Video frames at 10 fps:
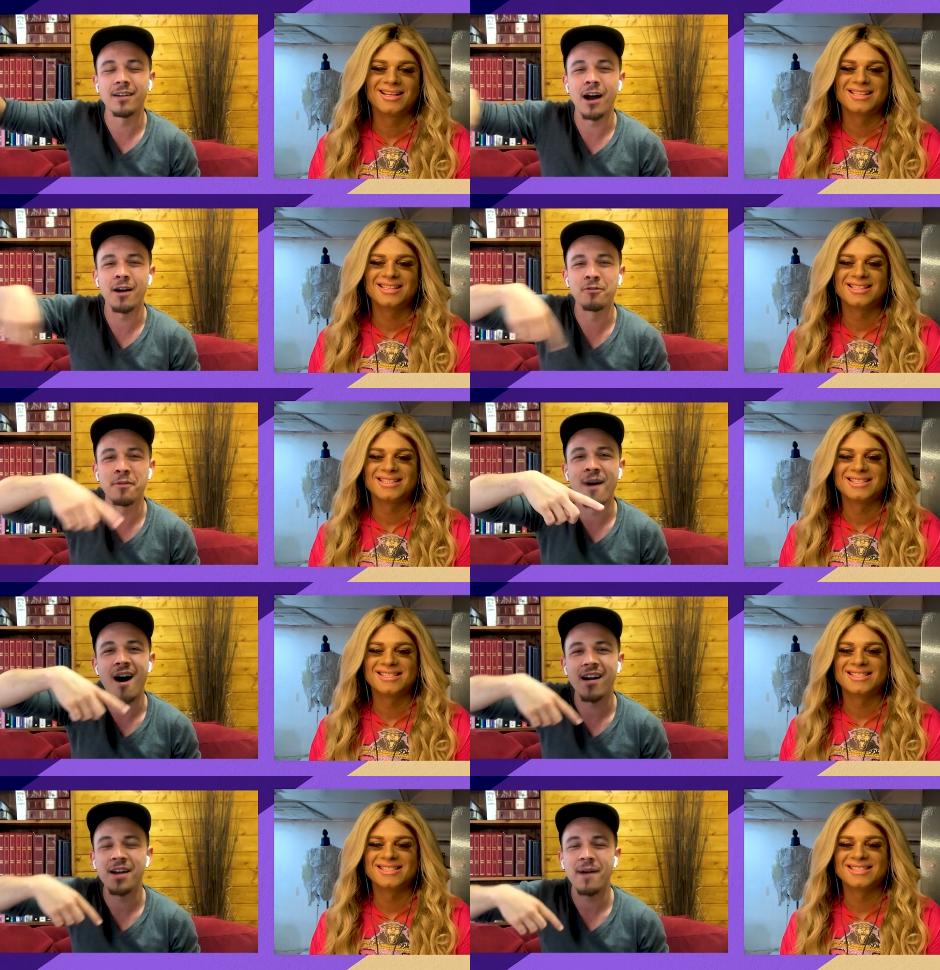Speaker 1: uh,
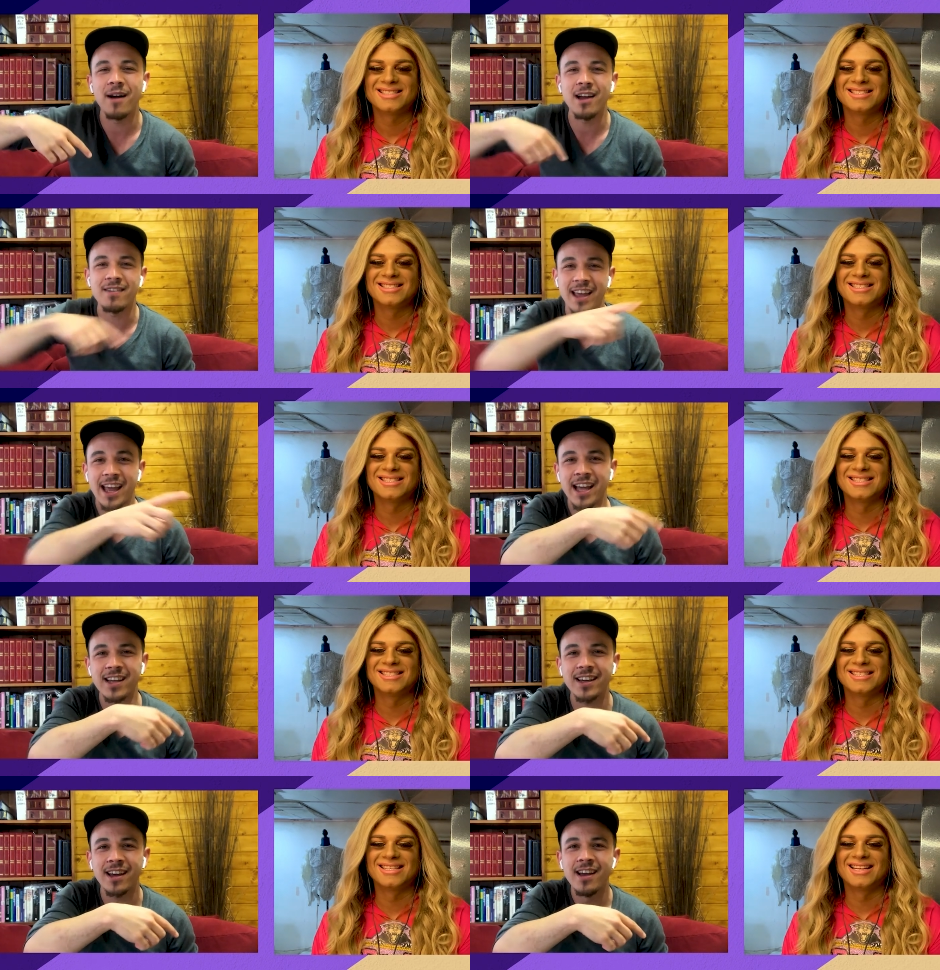remark about like the
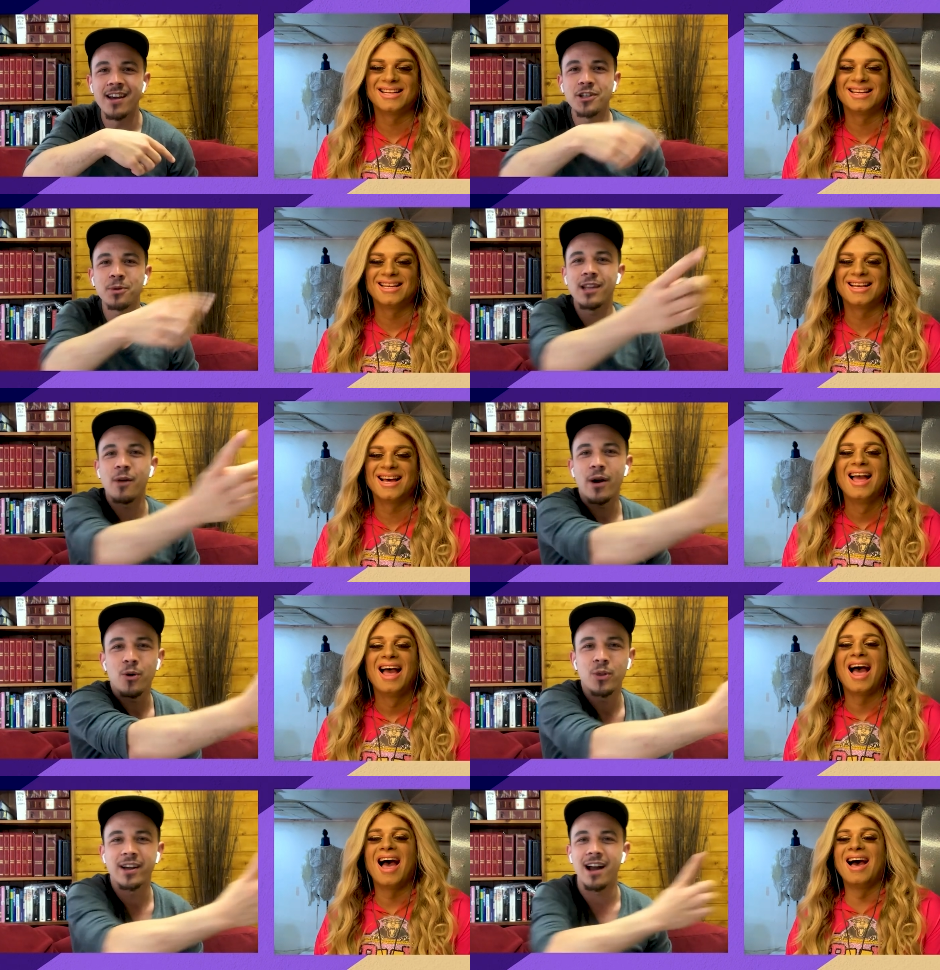ink. She was like, "We're
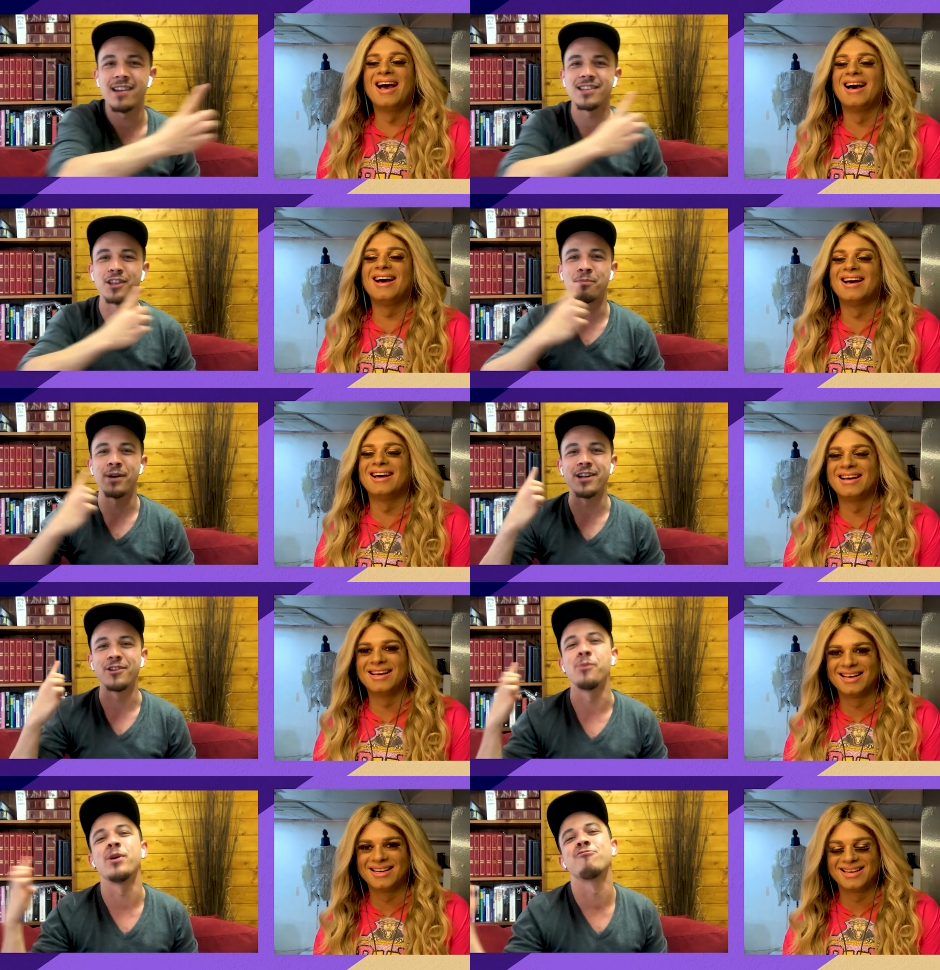all the colours of the printer, and
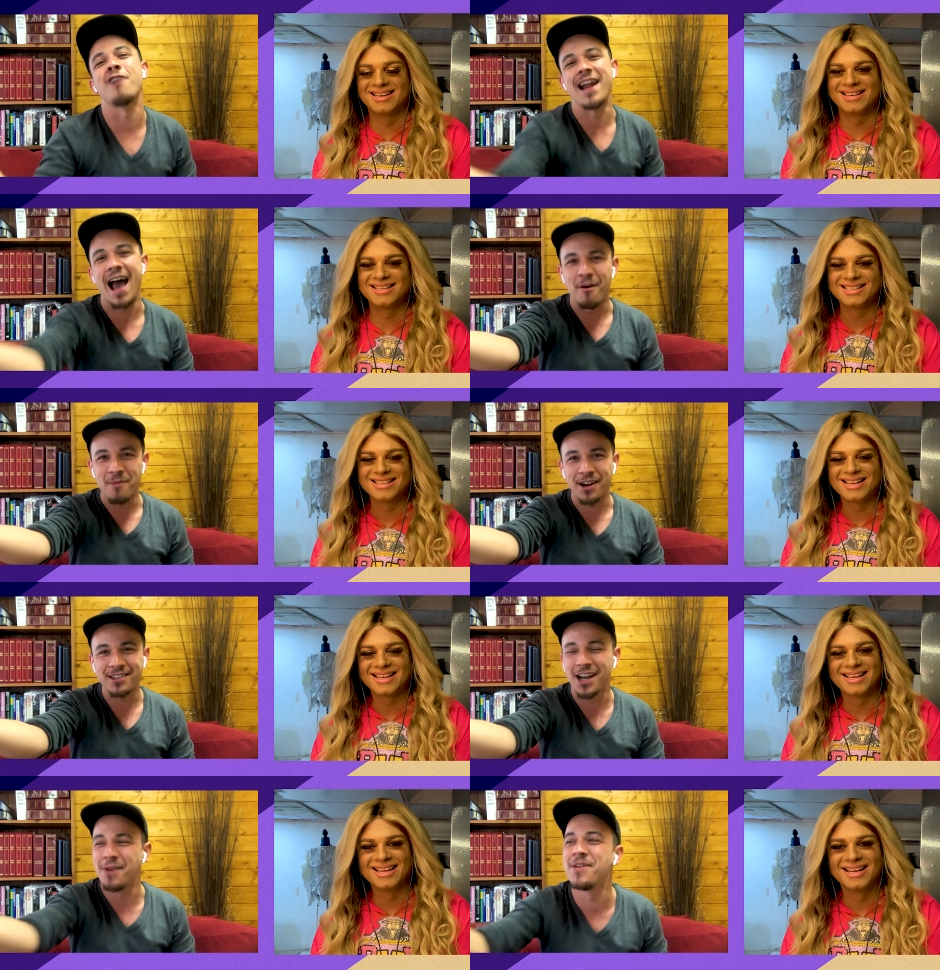then we run out by the
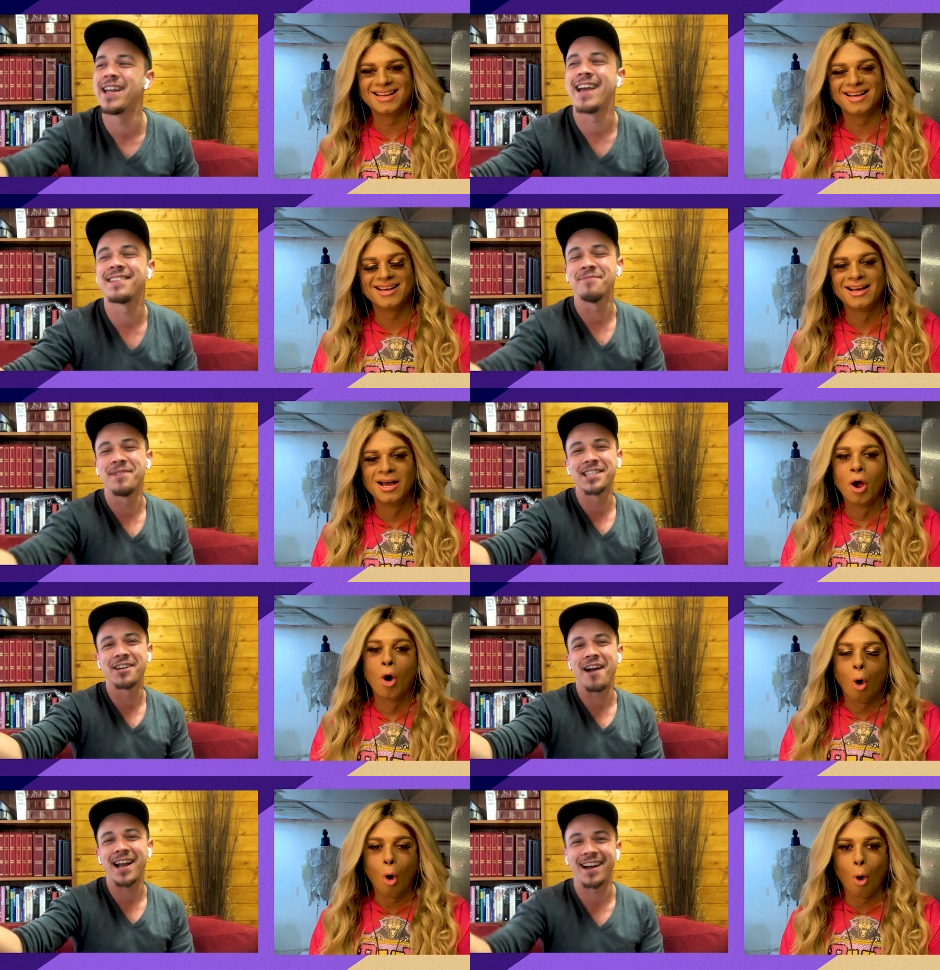time we get to Miz
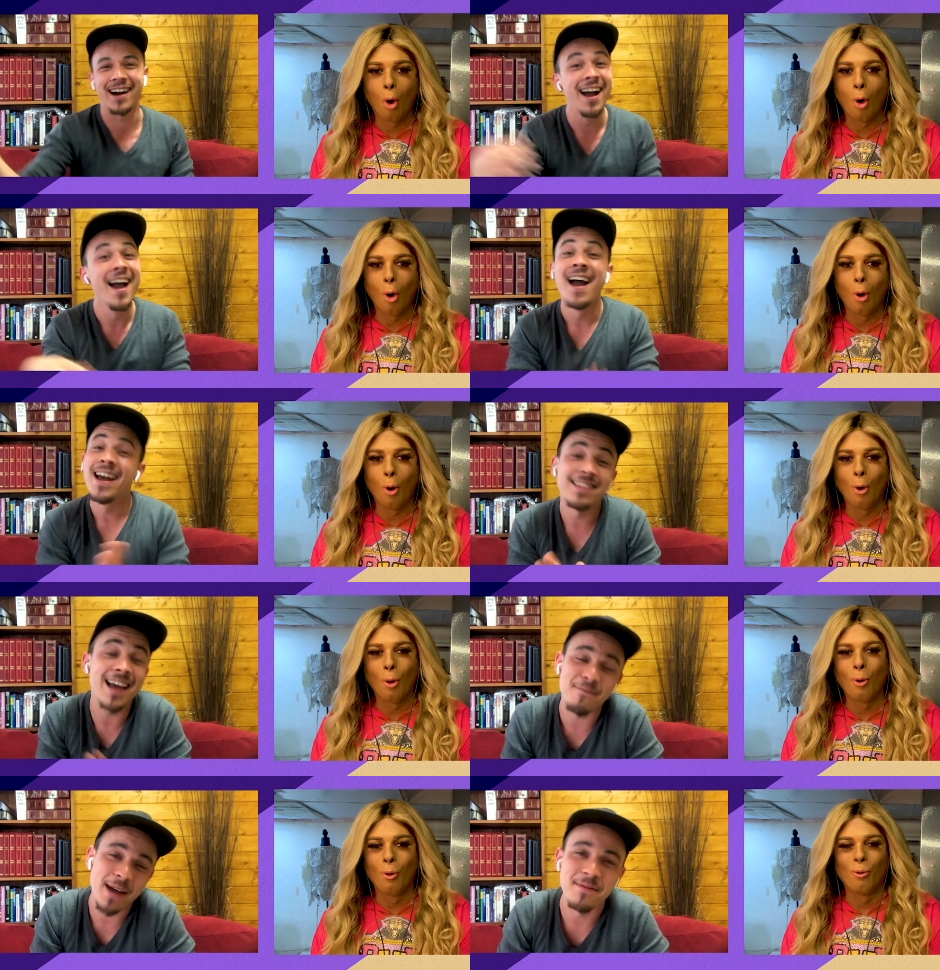Cracker."
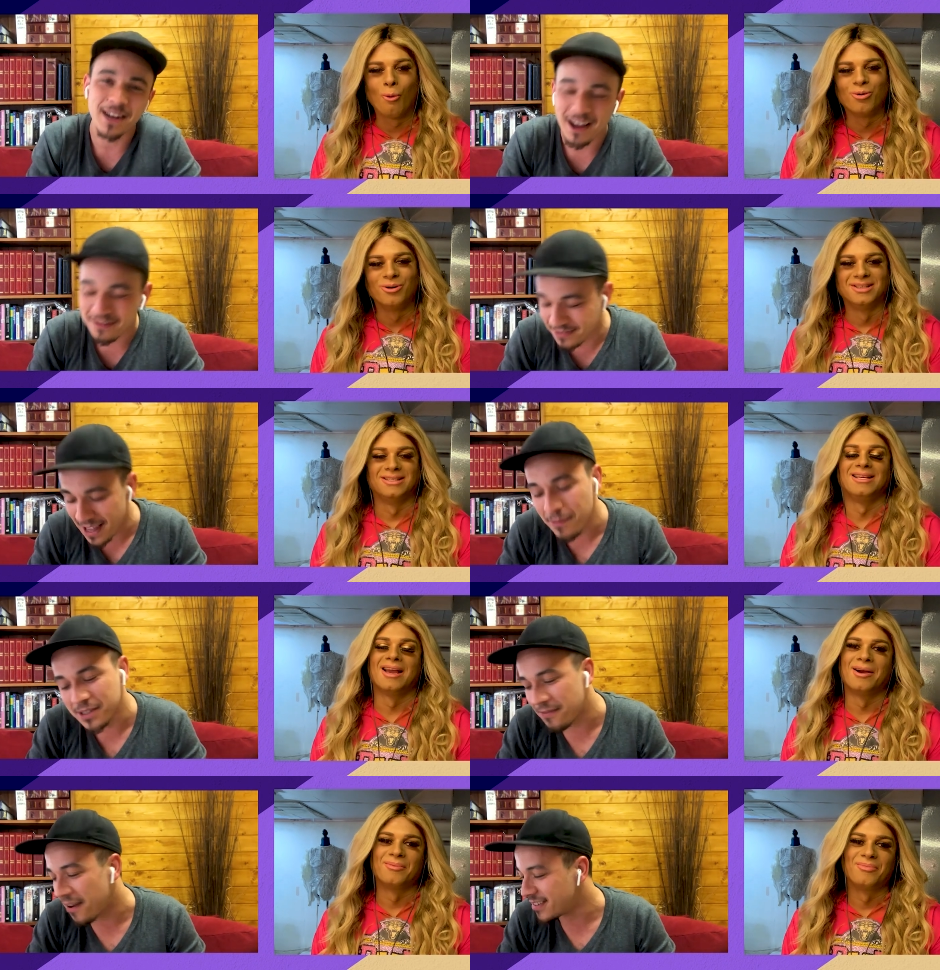That made me laugh. That was
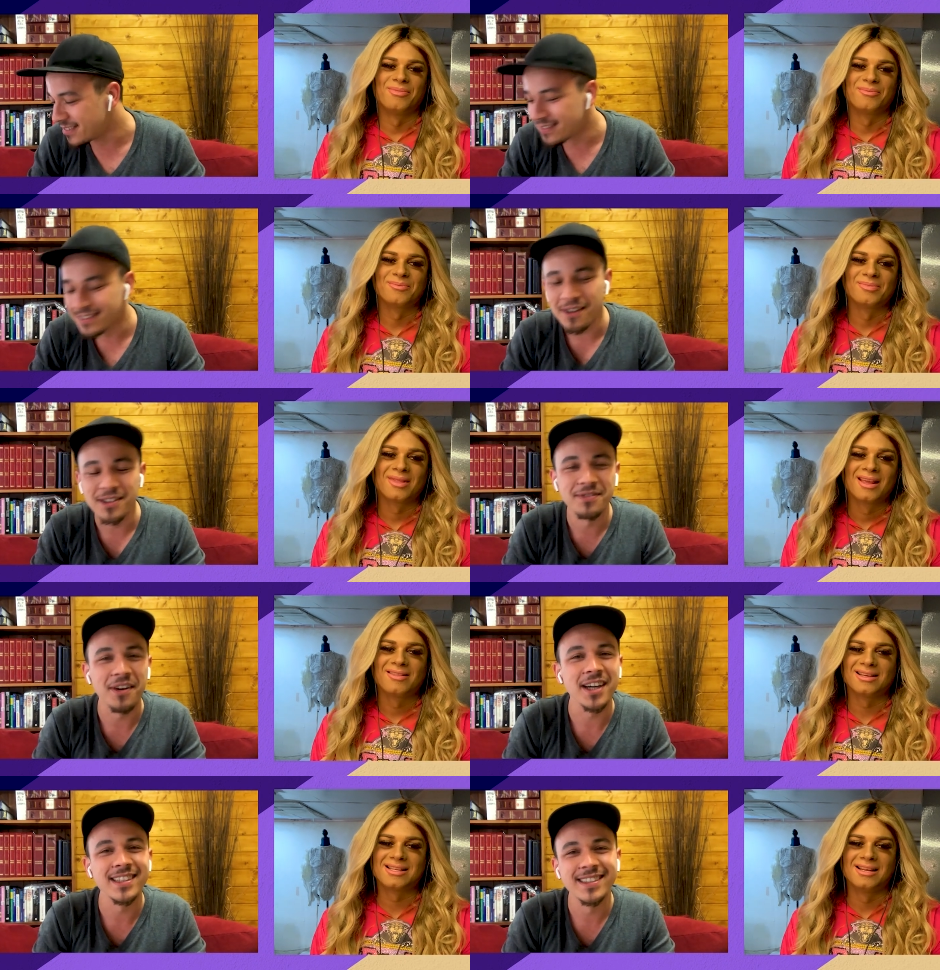yeah. fun. That was
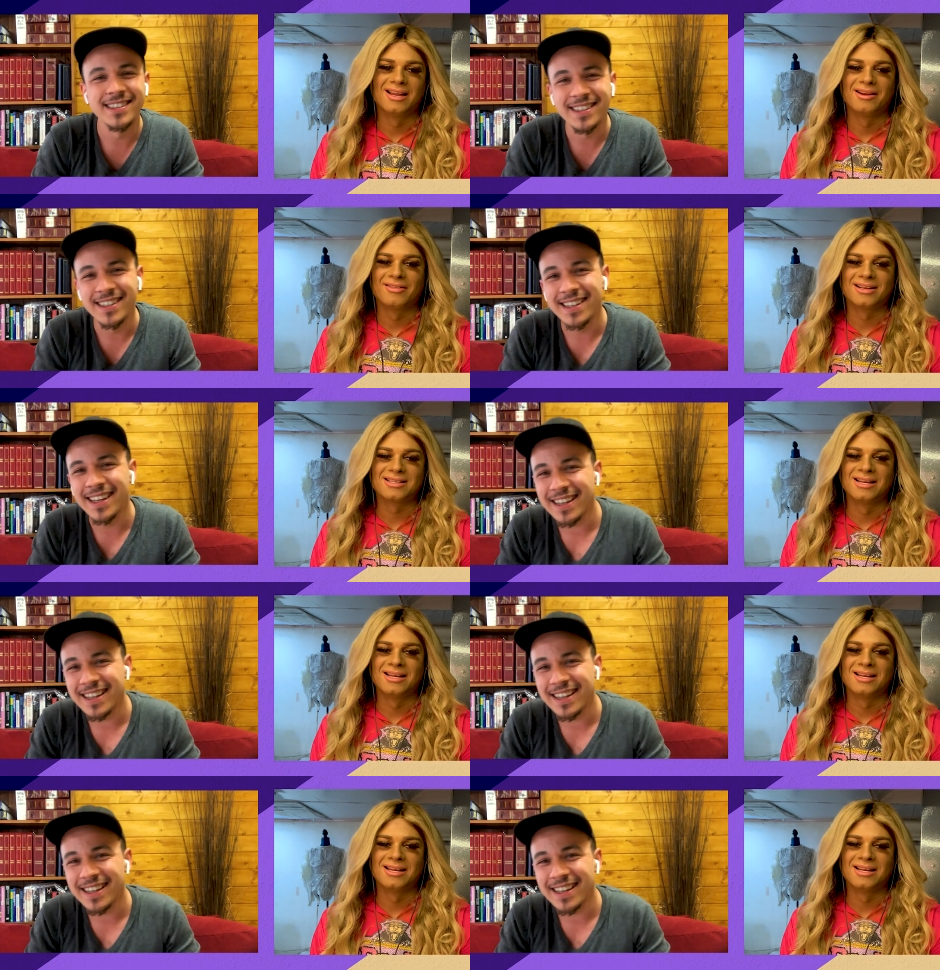fun. That's,
Speaker 2: hila- that's